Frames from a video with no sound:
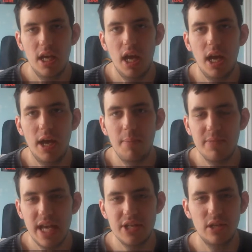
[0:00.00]

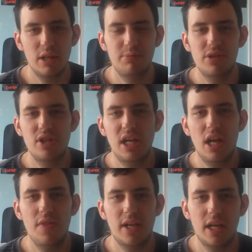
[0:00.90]
Yeah, I do like the Prodigy. I
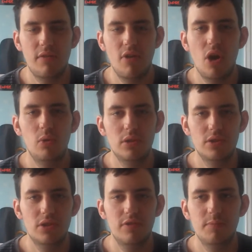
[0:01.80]
like the kind of the older
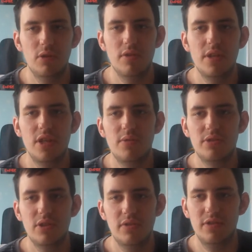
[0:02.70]
stuff more than the new stuff.